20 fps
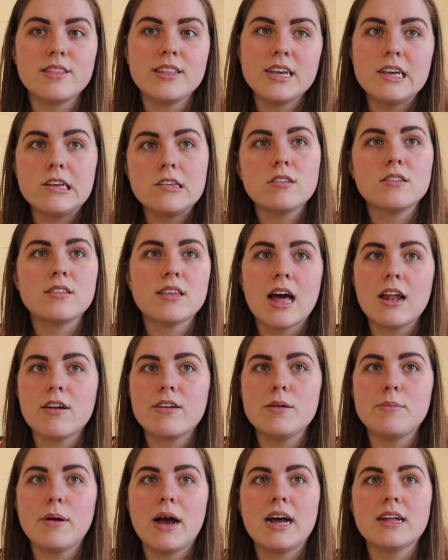these
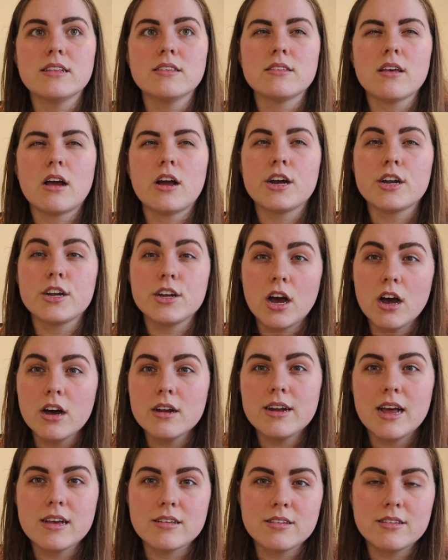salary bands are
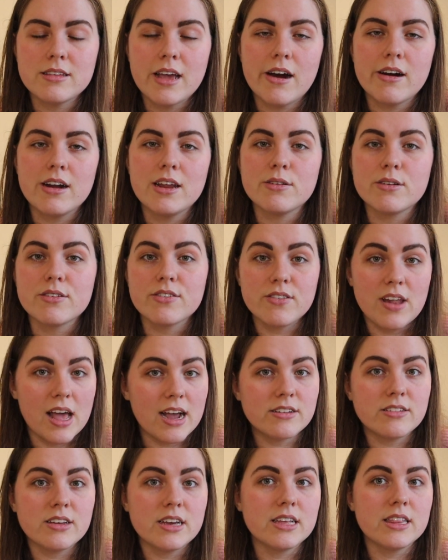not necessarily
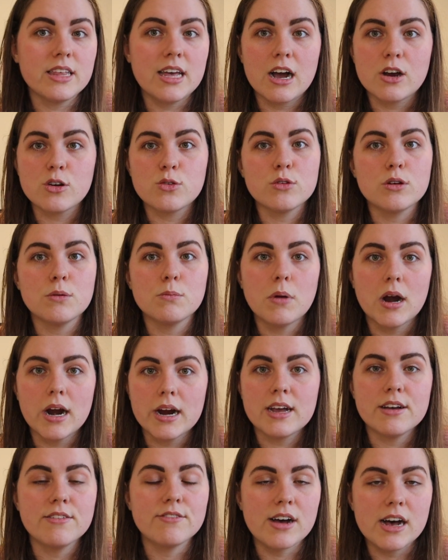reflecting the actual
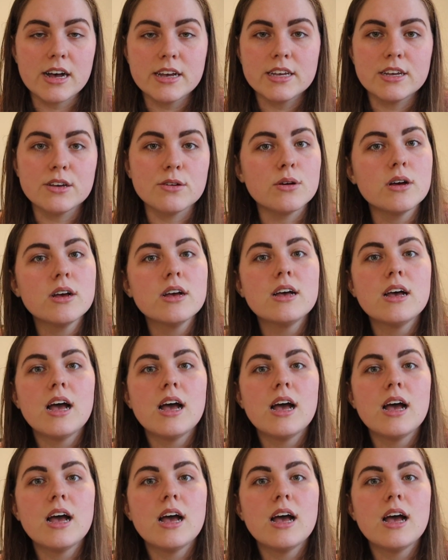market value.